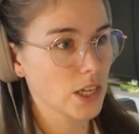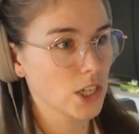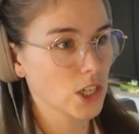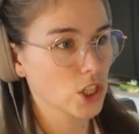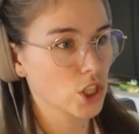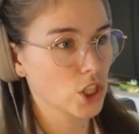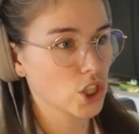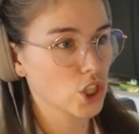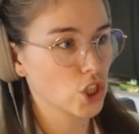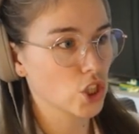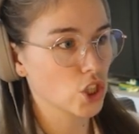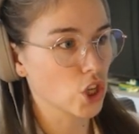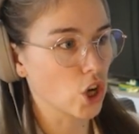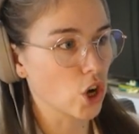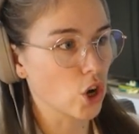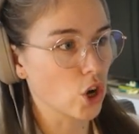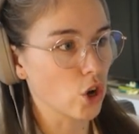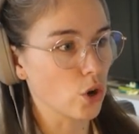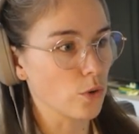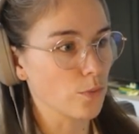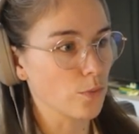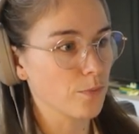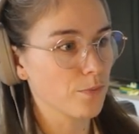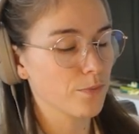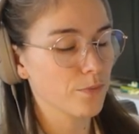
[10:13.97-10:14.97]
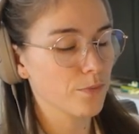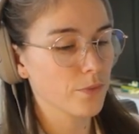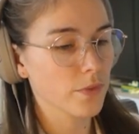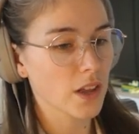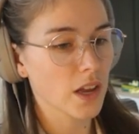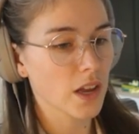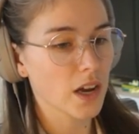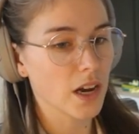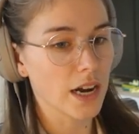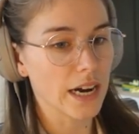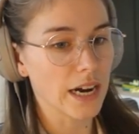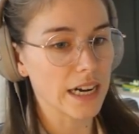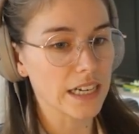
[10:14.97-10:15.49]
So
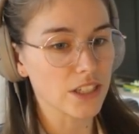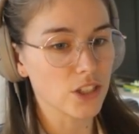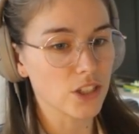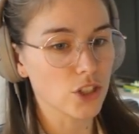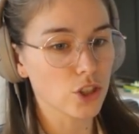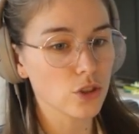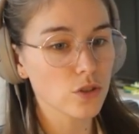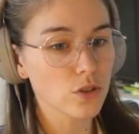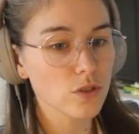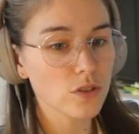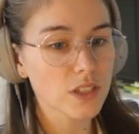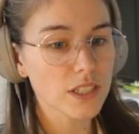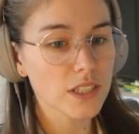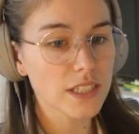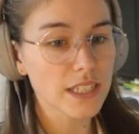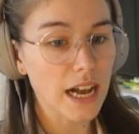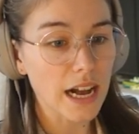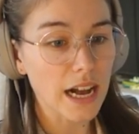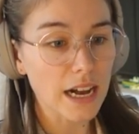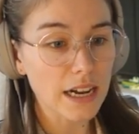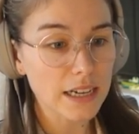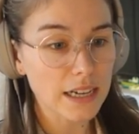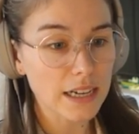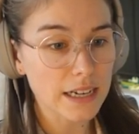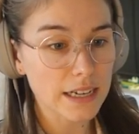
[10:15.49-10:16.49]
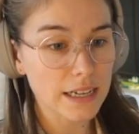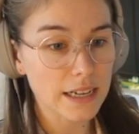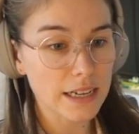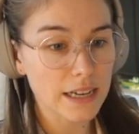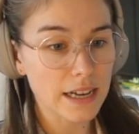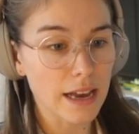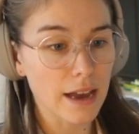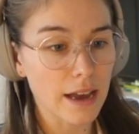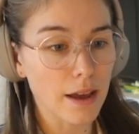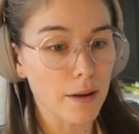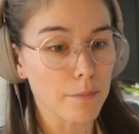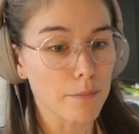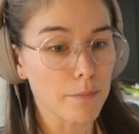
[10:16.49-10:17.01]
I do suck
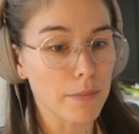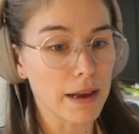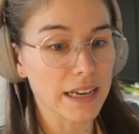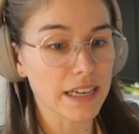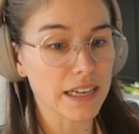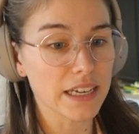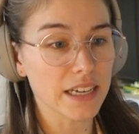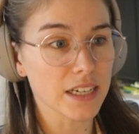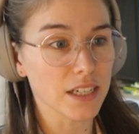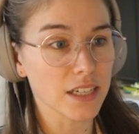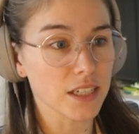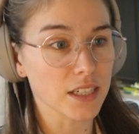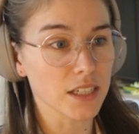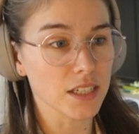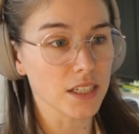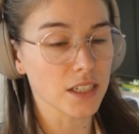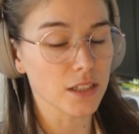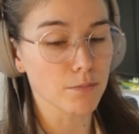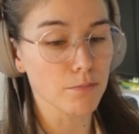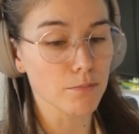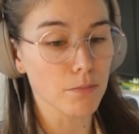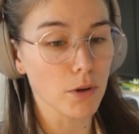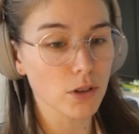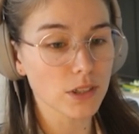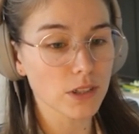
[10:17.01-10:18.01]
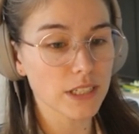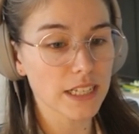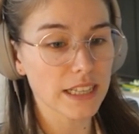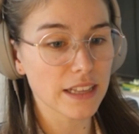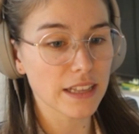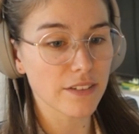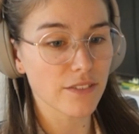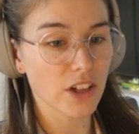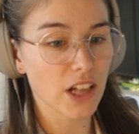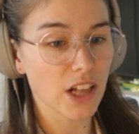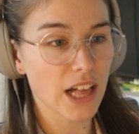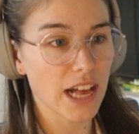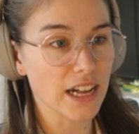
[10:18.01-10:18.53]
at making
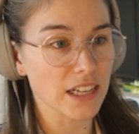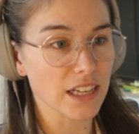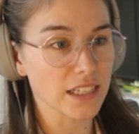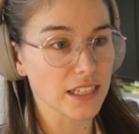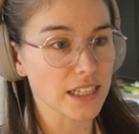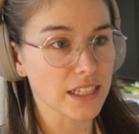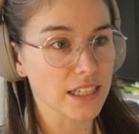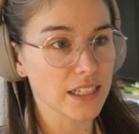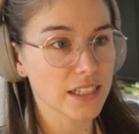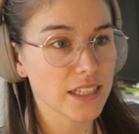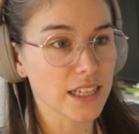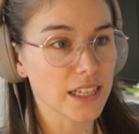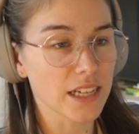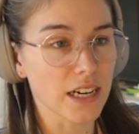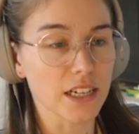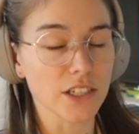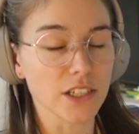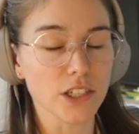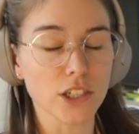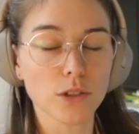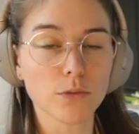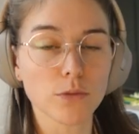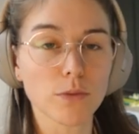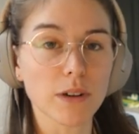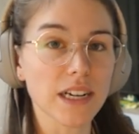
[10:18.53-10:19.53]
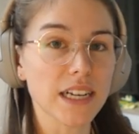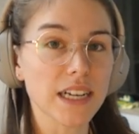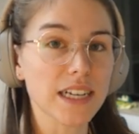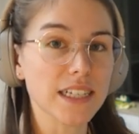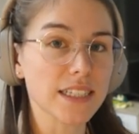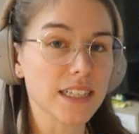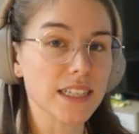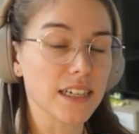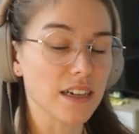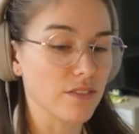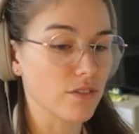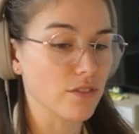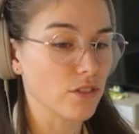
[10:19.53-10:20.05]
multi-level houses, and I just realized
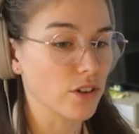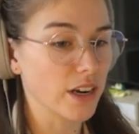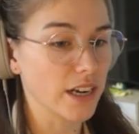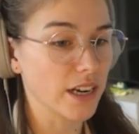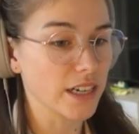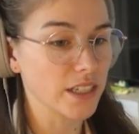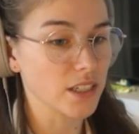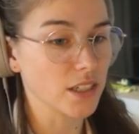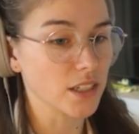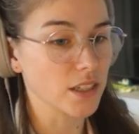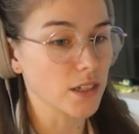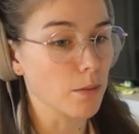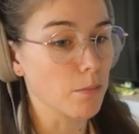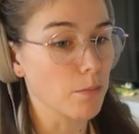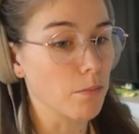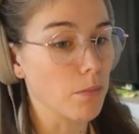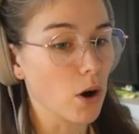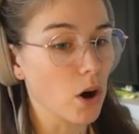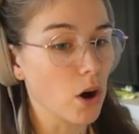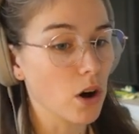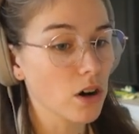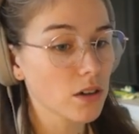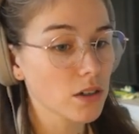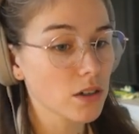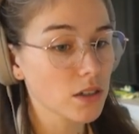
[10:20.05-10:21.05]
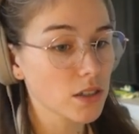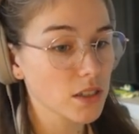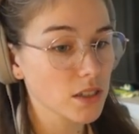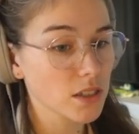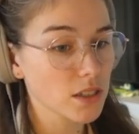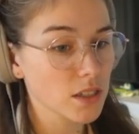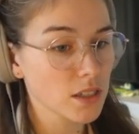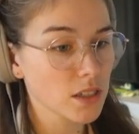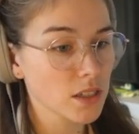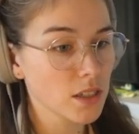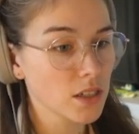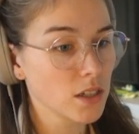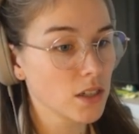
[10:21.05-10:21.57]
that I've created a box.
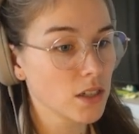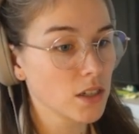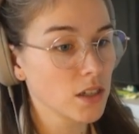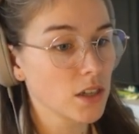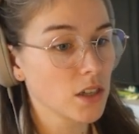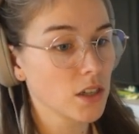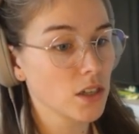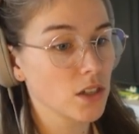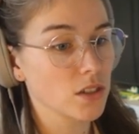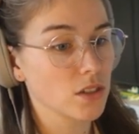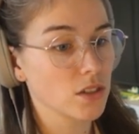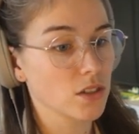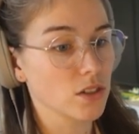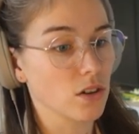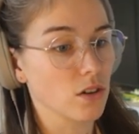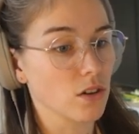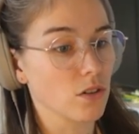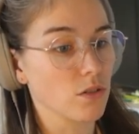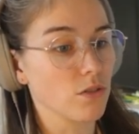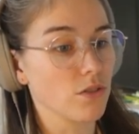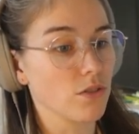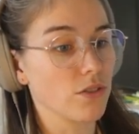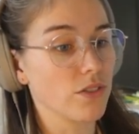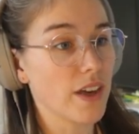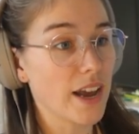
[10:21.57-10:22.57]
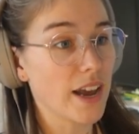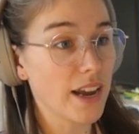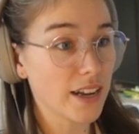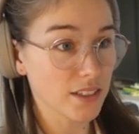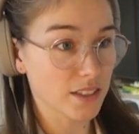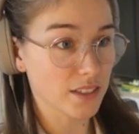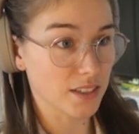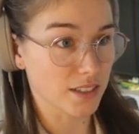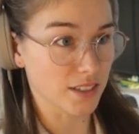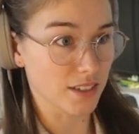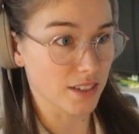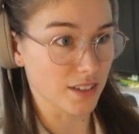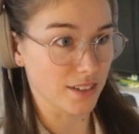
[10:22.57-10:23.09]
So
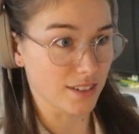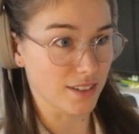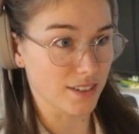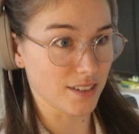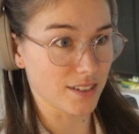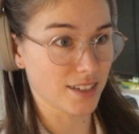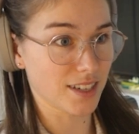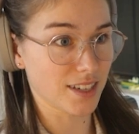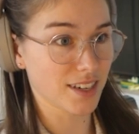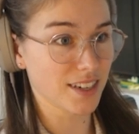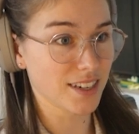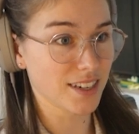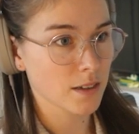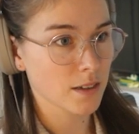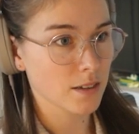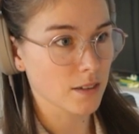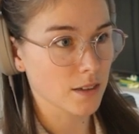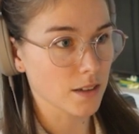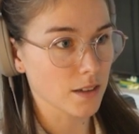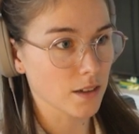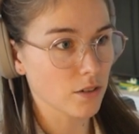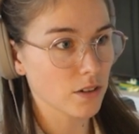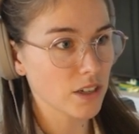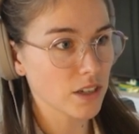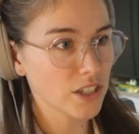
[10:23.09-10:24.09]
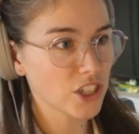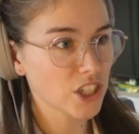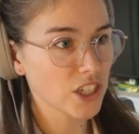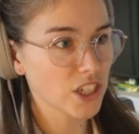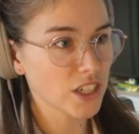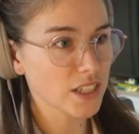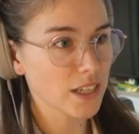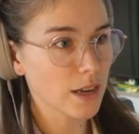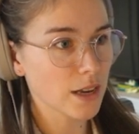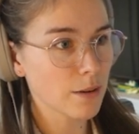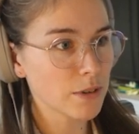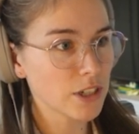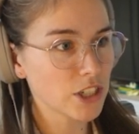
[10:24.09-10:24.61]
that's good. The question
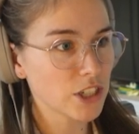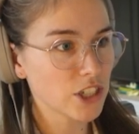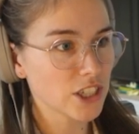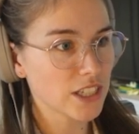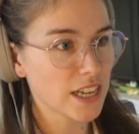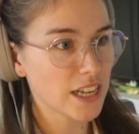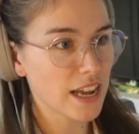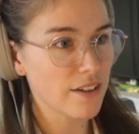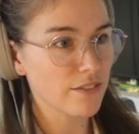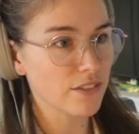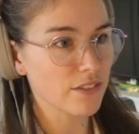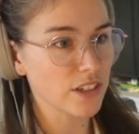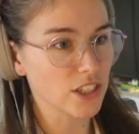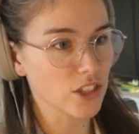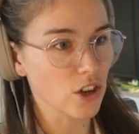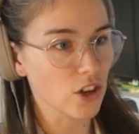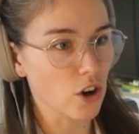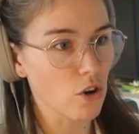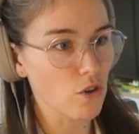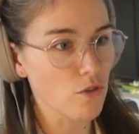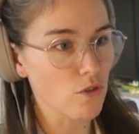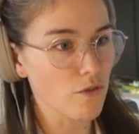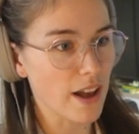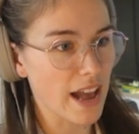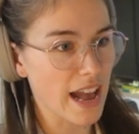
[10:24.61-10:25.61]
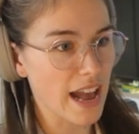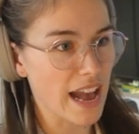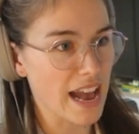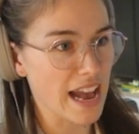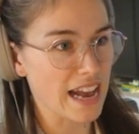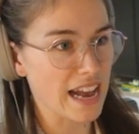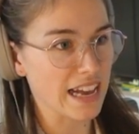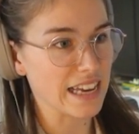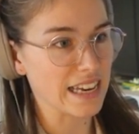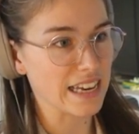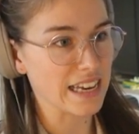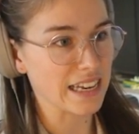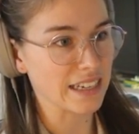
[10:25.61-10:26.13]
is, can we just have this
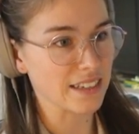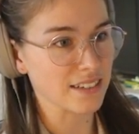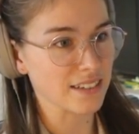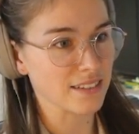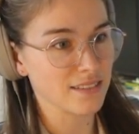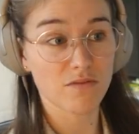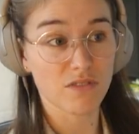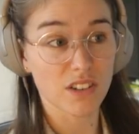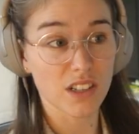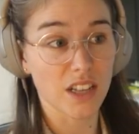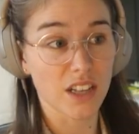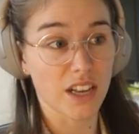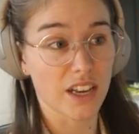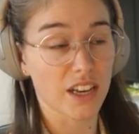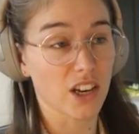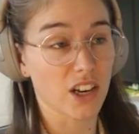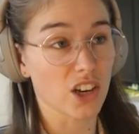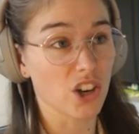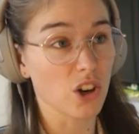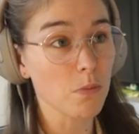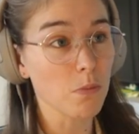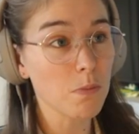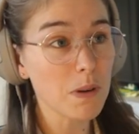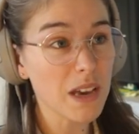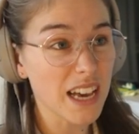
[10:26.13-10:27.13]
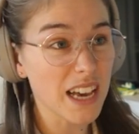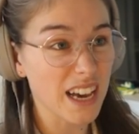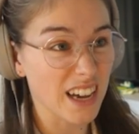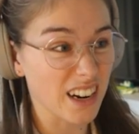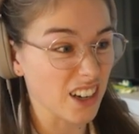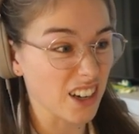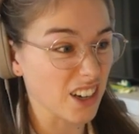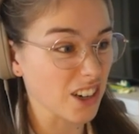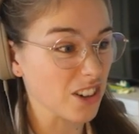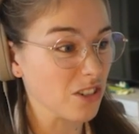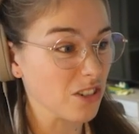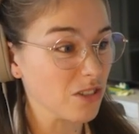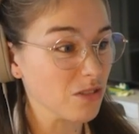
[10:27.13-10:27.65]
overhanging? I feel like it could be kind
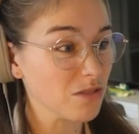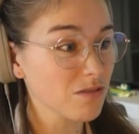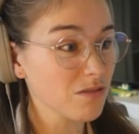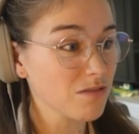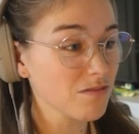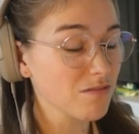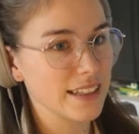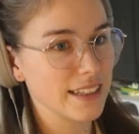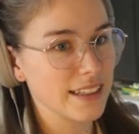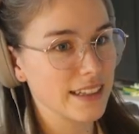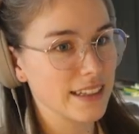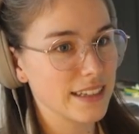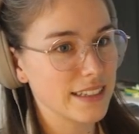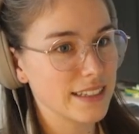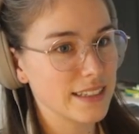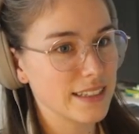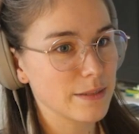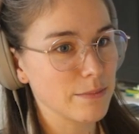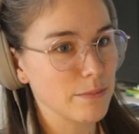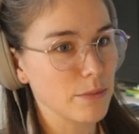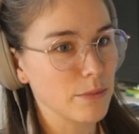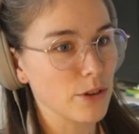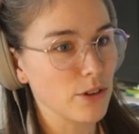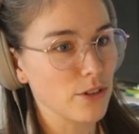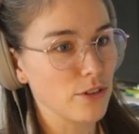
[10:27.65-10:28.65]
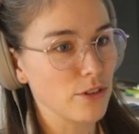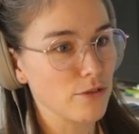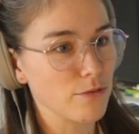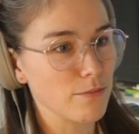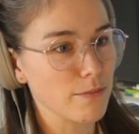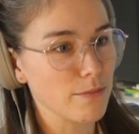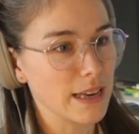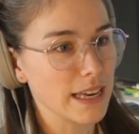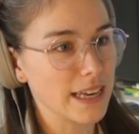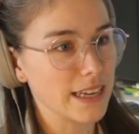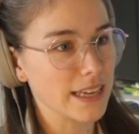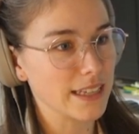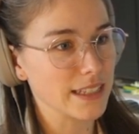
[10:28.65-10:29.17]
of cool. Let's move
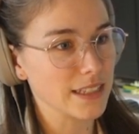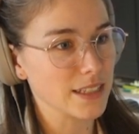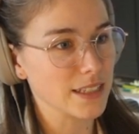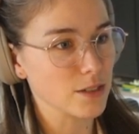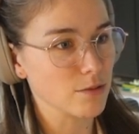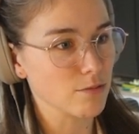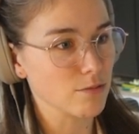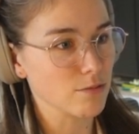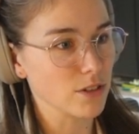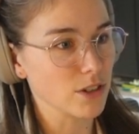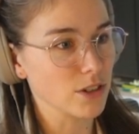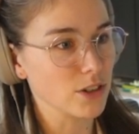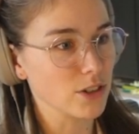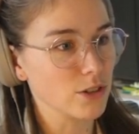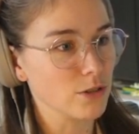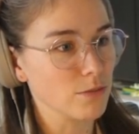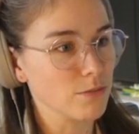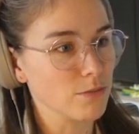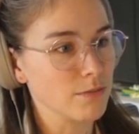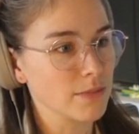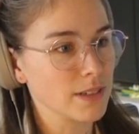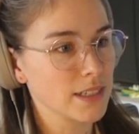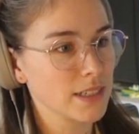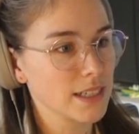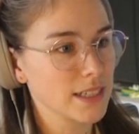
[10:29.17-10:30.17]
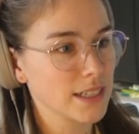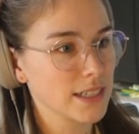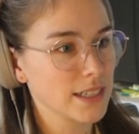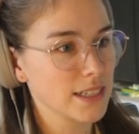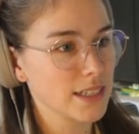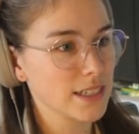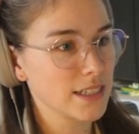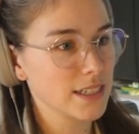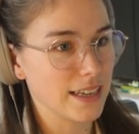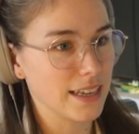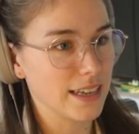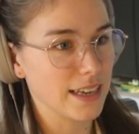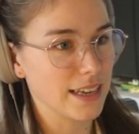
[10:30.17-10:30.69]
Megan's room
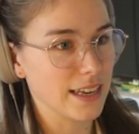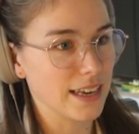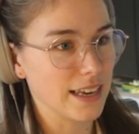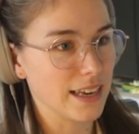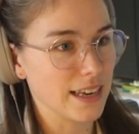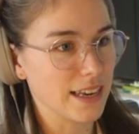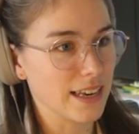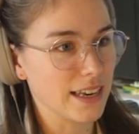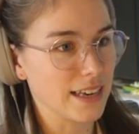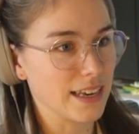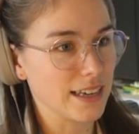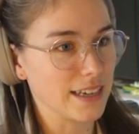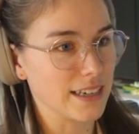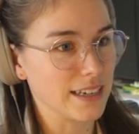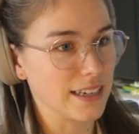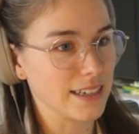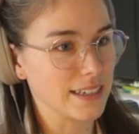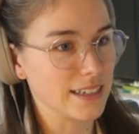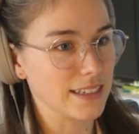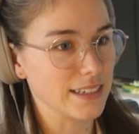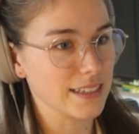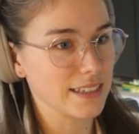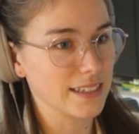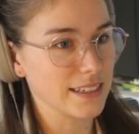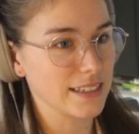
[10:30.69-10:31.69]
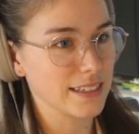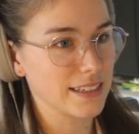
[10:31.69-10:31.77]
here.